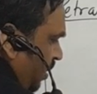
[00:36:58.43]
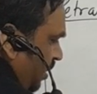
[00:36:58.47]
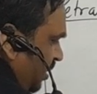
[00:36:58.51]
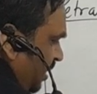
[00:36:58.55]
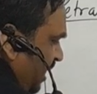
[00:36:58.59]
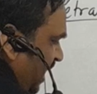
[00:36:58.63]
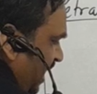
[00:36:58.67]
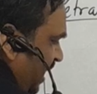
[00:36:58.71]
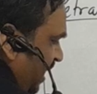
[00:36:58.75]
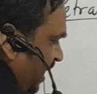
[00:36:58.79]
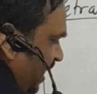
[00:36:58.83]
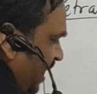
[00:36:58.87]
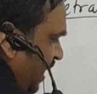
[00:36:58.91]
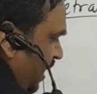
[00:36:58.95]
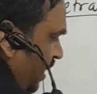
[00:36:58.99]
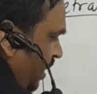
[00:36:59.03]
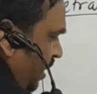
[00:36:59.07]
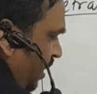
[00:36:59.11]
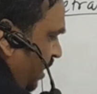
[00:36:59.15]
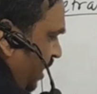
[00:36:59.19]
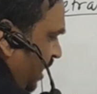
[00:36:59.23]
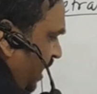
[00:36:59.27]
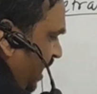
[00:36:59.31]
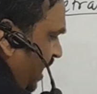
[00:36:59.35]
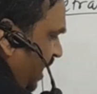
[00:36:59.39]
Then
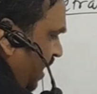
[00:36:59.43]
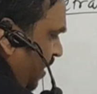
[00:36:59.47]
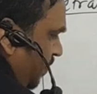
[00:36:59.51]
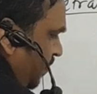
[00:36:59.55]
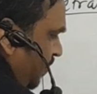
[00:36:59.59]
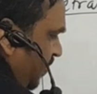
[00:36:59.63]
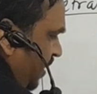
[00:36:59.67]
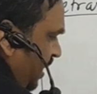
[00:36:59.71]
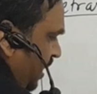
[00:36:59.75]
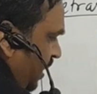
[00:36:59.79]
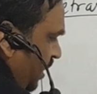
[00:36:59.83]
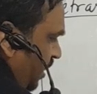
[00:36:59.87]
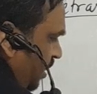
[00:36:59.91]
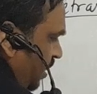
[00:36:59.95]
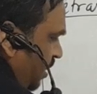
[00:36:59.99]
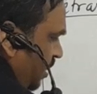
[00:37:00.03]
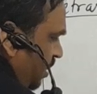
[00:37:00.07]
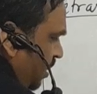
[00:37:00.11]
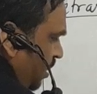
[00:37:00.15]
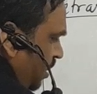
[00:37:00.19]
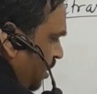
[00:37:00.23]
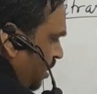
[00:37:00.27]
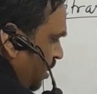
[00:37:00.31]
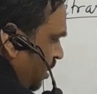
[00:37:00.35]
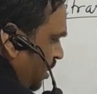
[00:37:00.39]
again A, B,
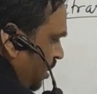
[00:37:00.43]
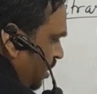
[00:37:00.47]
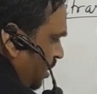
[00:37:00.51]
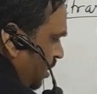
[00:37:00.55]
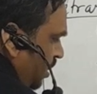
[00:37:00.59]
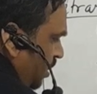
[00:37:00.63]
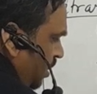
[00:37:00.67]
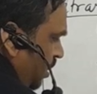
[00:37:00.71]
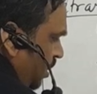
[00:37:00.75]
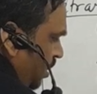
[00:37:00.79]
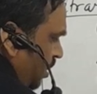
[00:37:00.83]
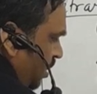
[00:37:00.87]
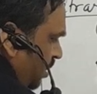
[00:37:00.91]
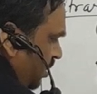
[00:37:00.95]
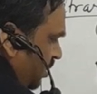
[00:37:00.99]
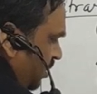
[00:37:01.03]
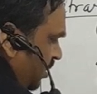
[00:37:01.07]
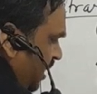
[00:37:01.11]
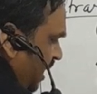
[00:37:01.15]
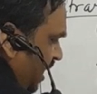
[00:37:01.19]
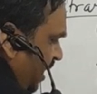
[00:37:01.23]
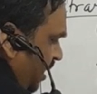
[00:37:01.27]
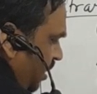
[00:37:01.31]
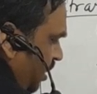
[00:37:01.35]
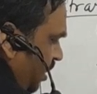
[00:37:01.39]

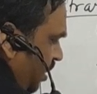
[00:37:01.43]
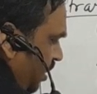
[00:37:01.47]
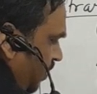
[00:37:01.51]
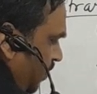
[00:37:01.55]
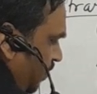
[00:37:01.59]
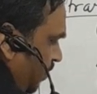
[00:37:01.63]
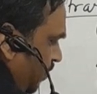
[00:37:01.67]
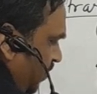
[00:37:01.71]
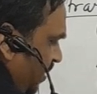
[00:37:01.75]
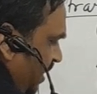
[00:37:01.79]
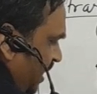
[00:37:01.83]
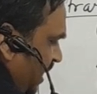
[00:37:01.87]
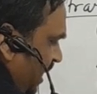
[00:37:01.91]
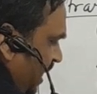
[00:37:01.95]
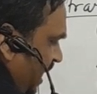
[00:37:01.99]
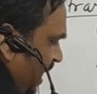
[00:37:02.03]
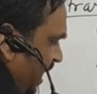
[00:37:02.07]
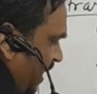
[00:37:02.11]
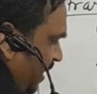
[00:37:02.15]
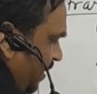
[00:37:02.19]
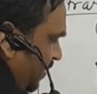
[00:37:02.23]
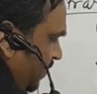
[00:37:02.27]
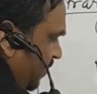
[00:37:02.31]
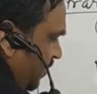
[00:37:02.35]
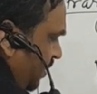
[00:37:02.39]
then B,
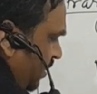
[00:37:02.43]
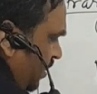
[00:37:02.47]
A.